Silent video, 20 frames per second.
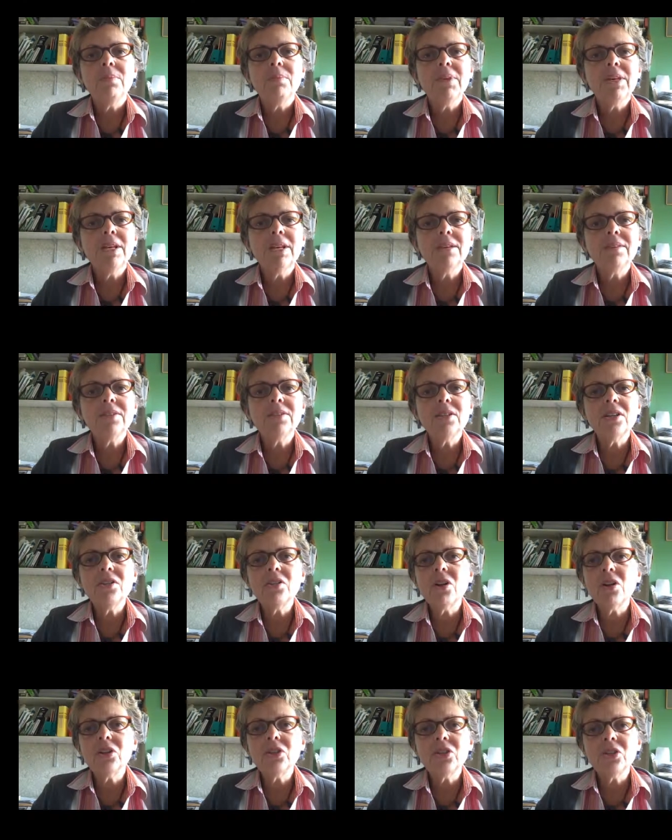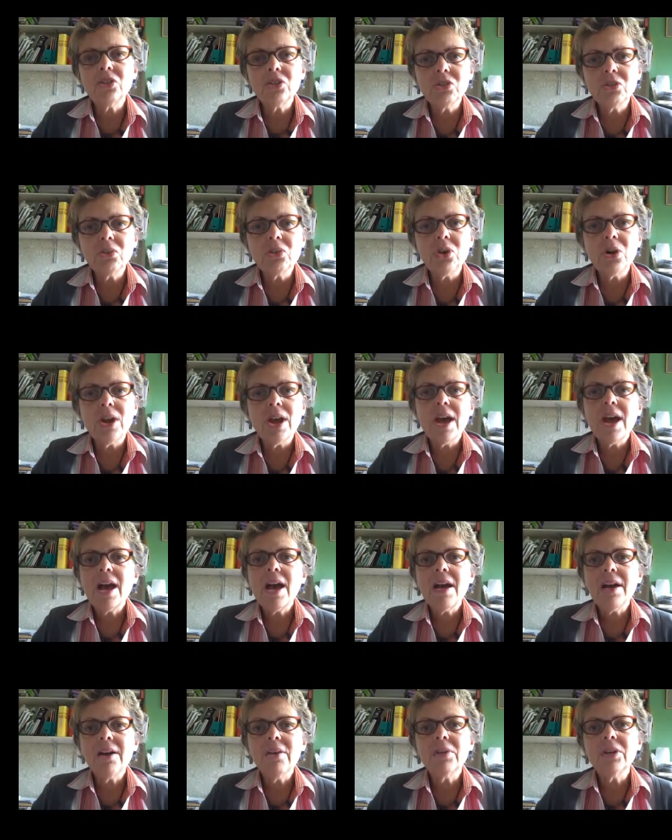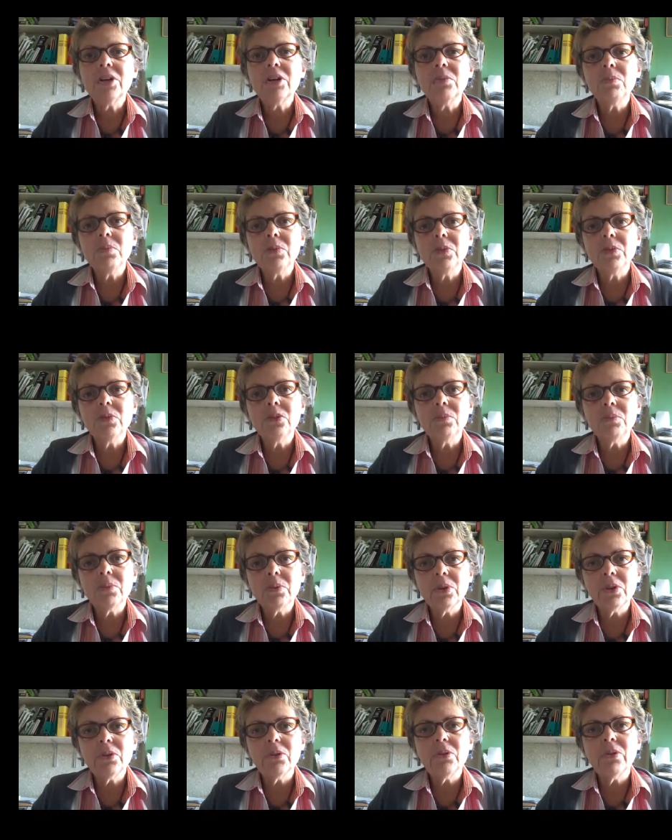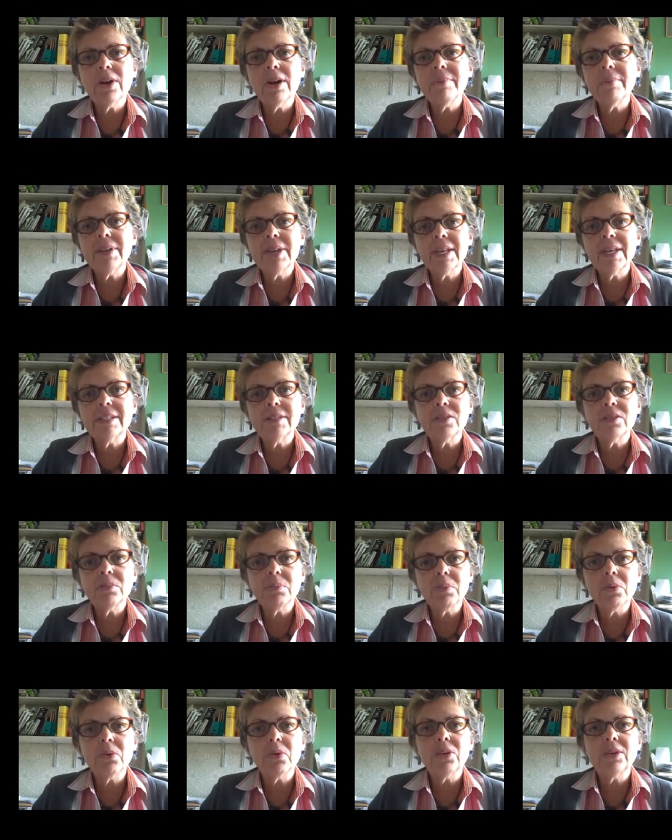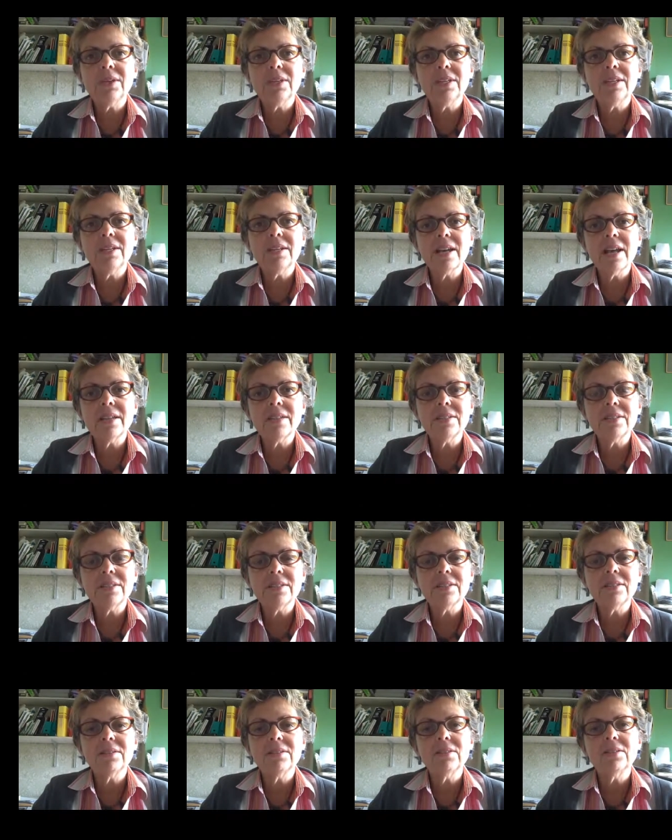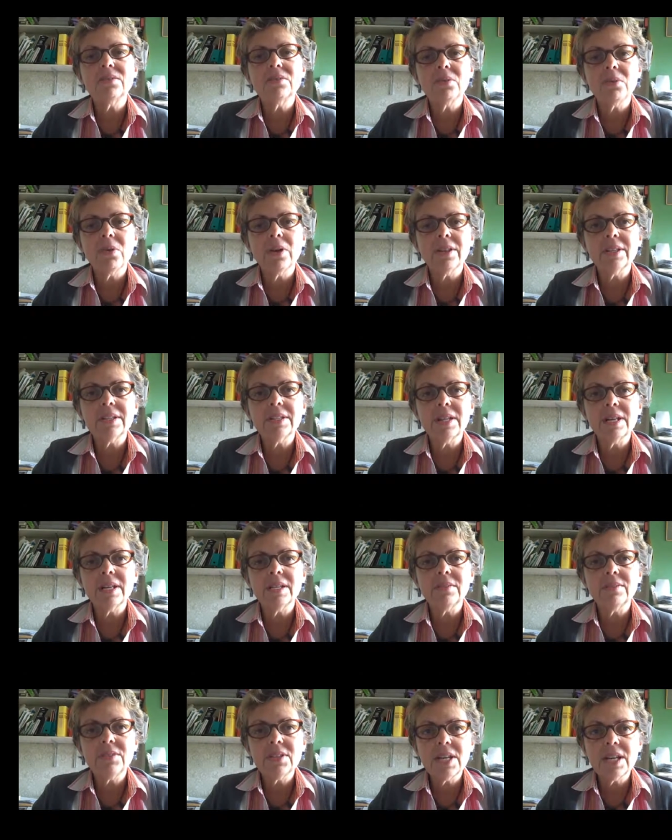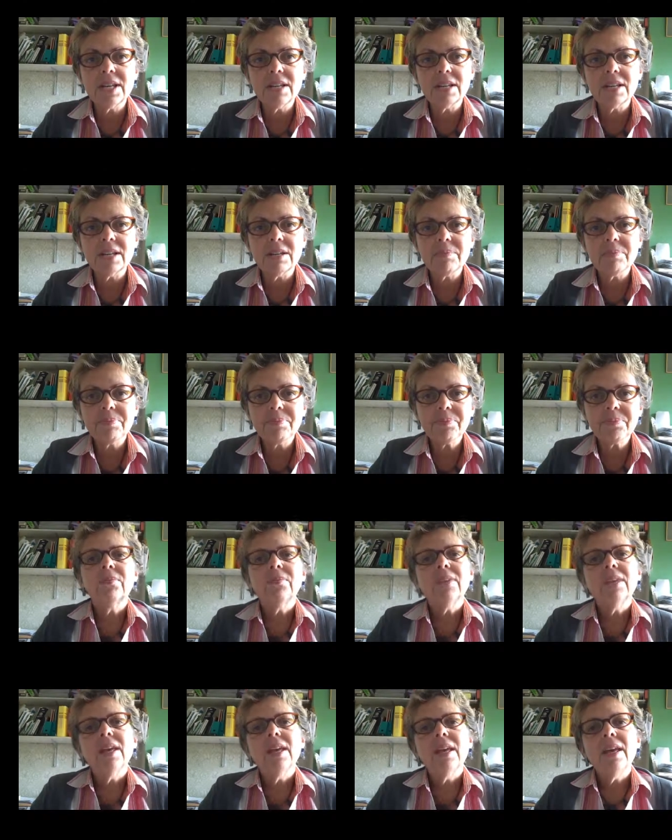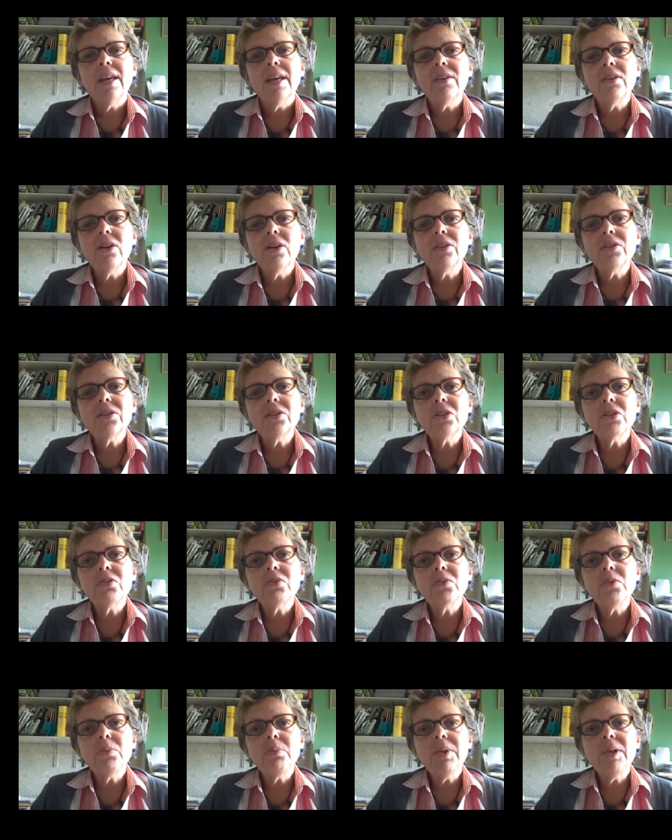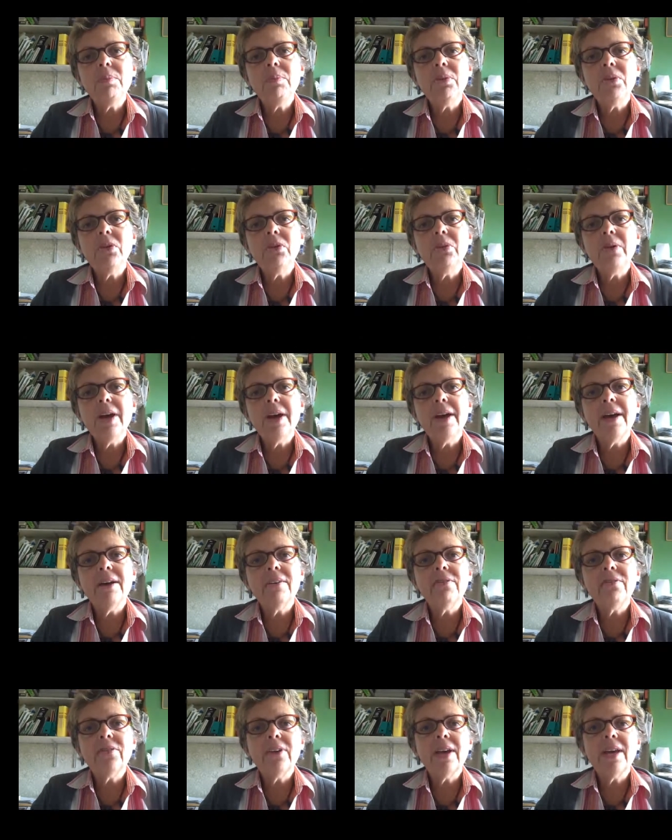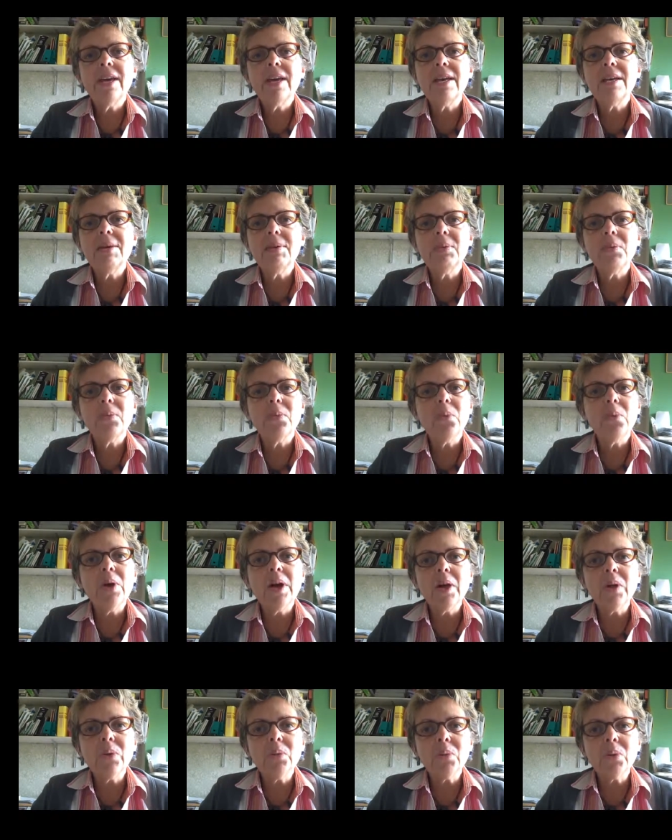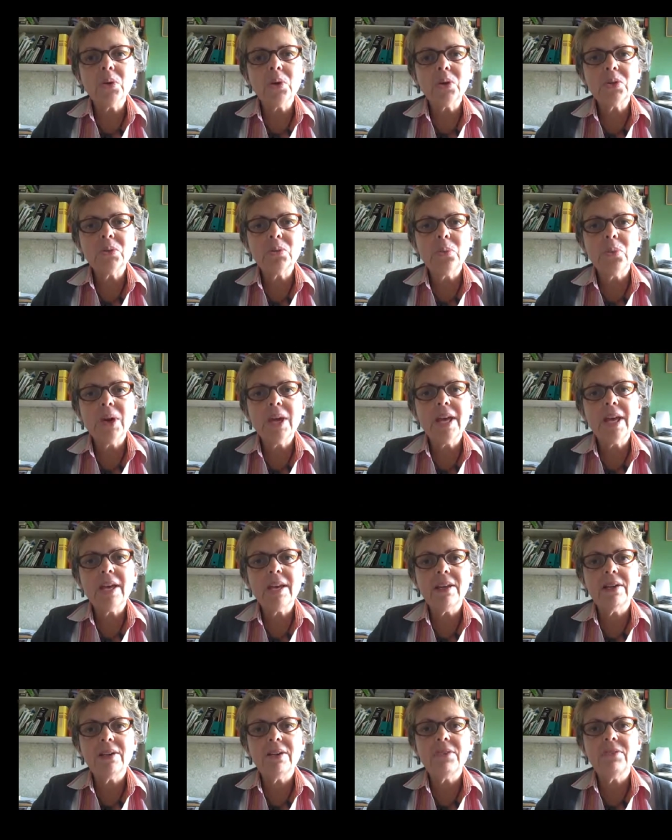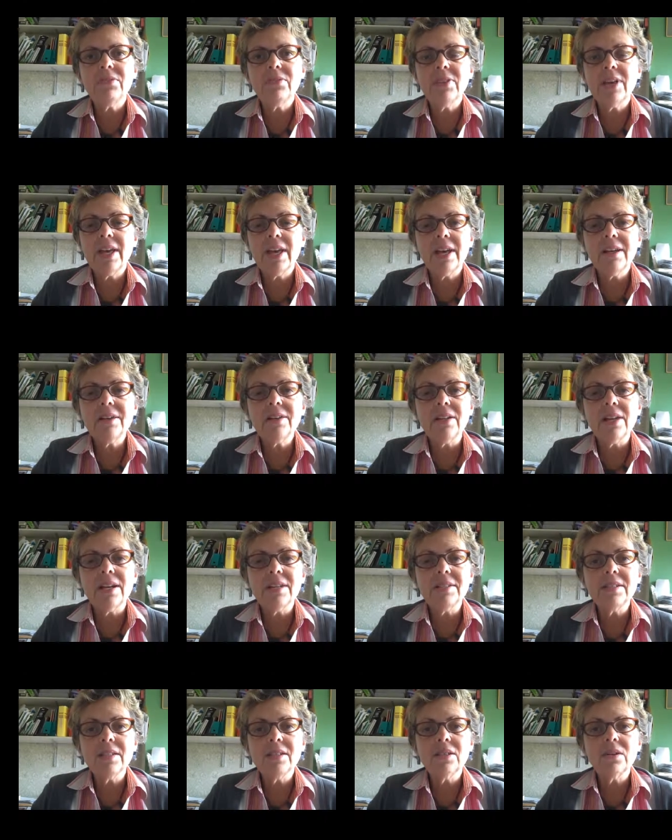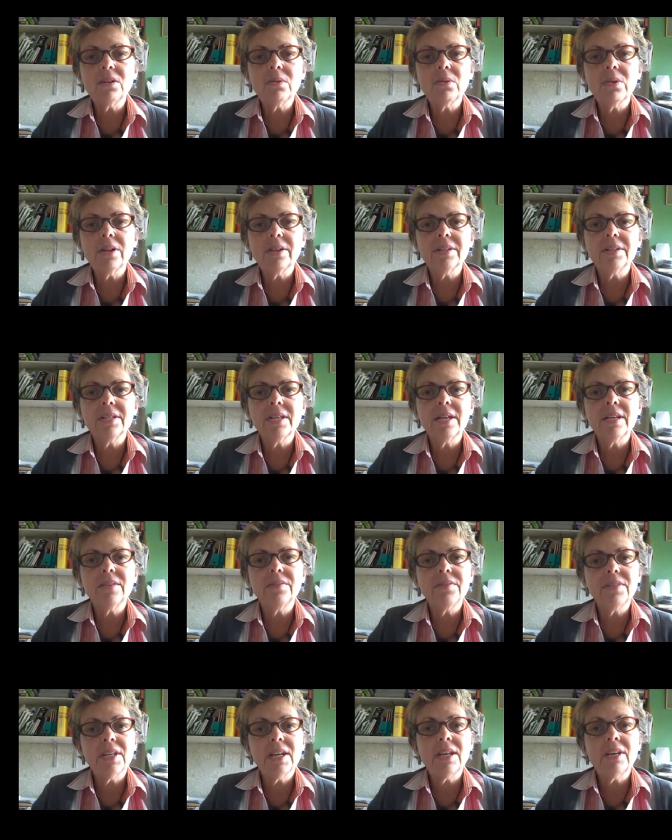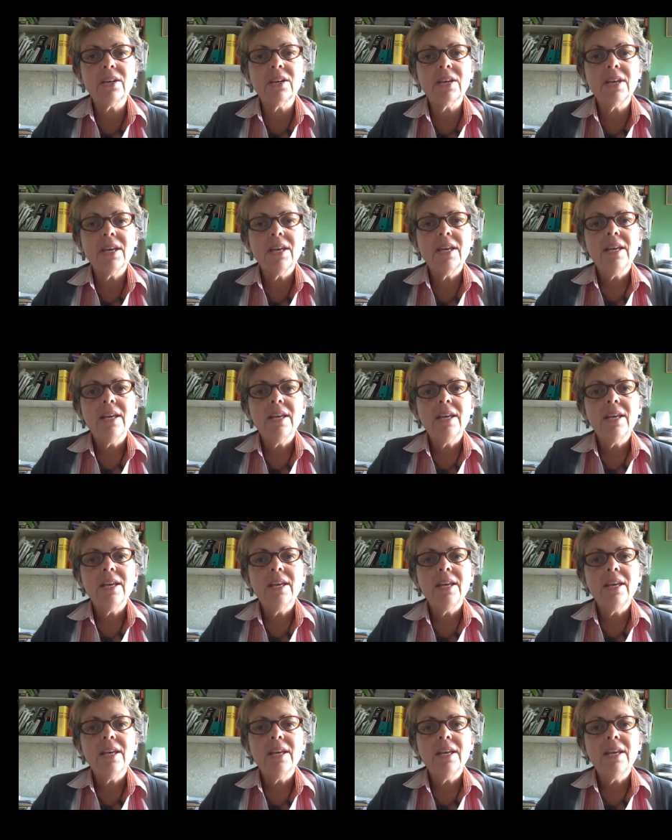because they're not sure how a computer program can support the analysis of qualitative data. And also, for people who have a well-worked way of analyzing their qualitative data,